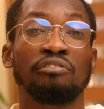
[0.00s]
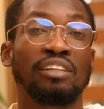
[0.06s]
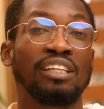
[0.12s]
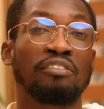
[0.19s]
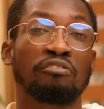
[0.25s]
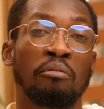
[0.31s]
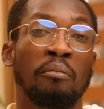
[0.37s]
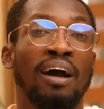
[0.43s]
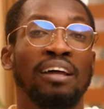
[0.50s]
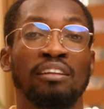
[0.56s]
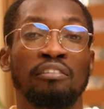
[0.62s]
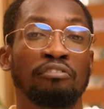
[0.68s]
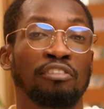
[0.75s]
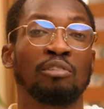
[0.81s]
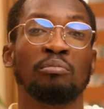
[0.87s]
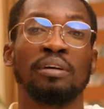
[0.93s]
feeling from other
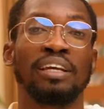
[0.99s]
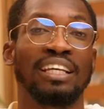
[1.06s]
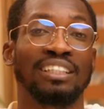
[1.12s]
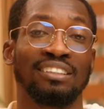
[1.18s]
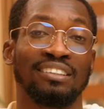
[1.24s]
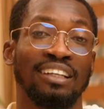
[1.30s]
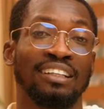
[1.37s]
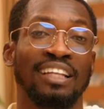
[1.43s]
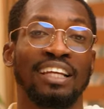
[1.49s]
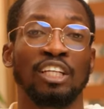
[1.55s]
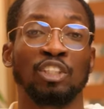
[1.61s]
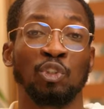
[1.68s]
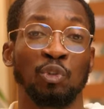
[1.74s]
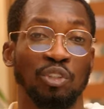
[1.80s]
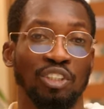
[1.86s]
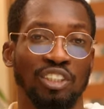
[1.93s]
filmmakers and other
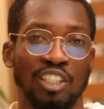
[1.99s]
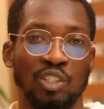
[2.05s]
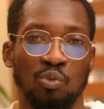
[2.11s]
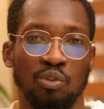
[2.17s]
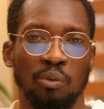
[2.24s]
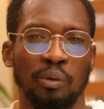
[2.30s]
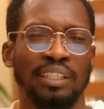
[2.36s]
shooters as well.